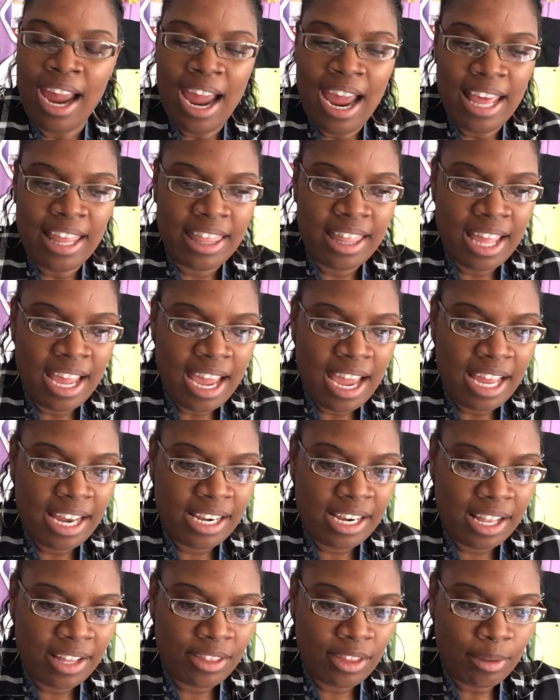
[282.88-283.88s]
And
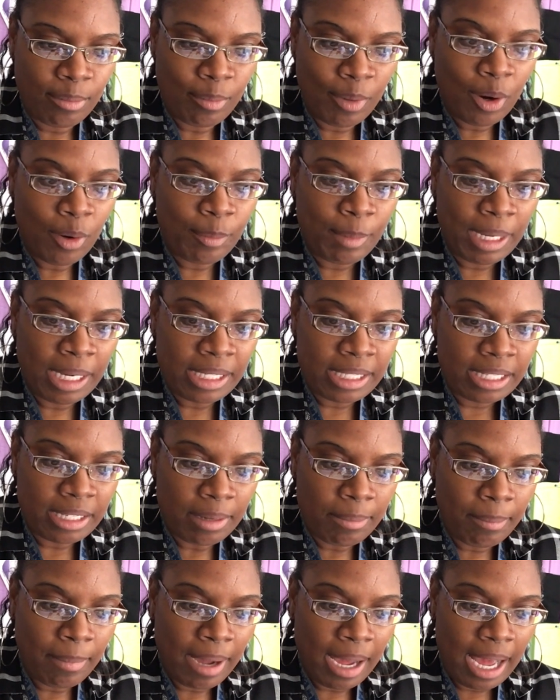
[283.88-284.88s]
then the
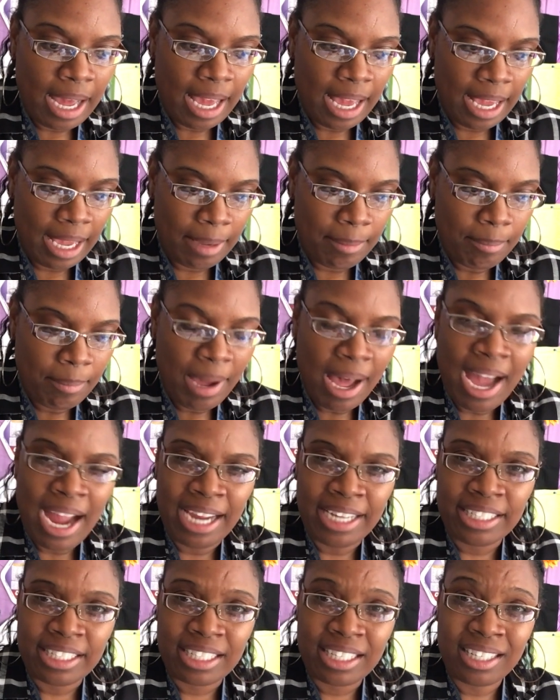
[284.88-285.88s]
moment my
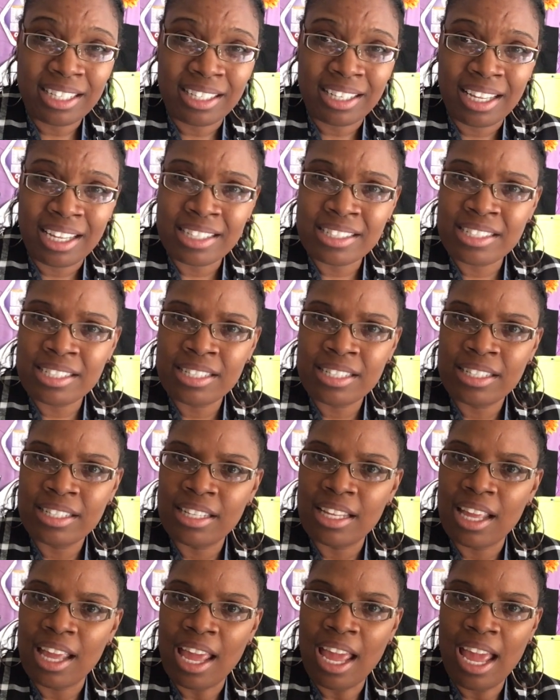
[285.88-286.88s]
mind clicked
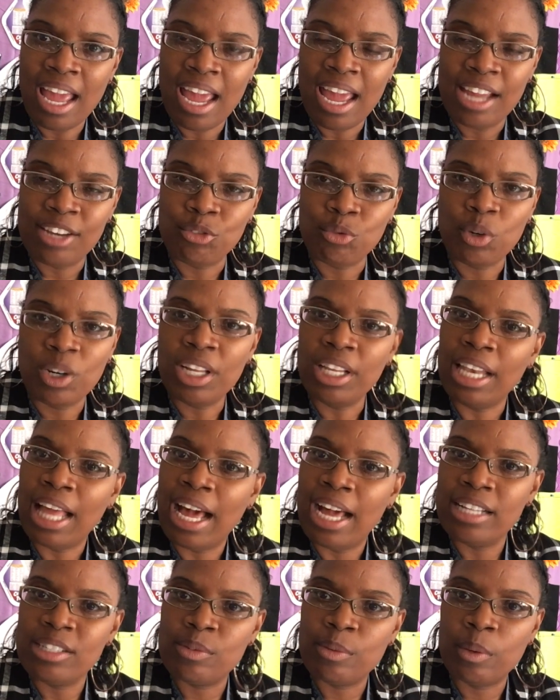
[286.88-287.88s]
and
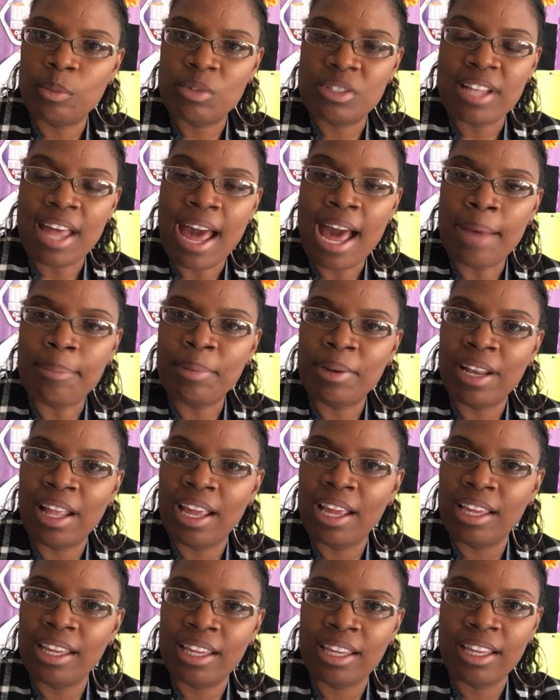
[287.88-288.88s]
realized what was
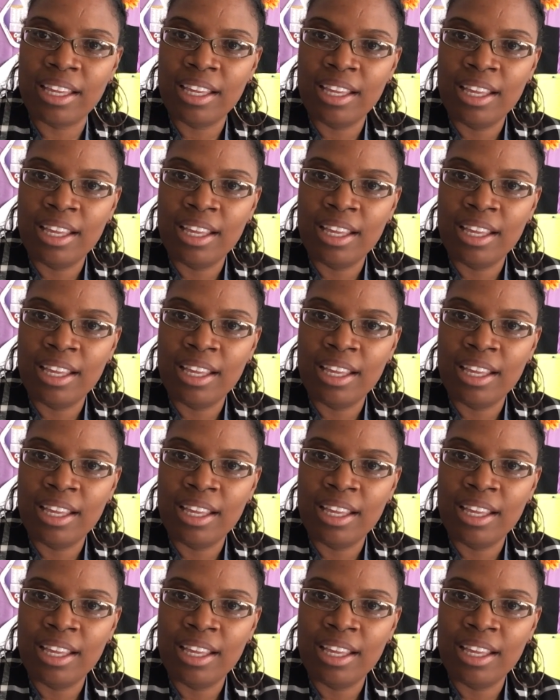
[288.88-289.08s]
happening,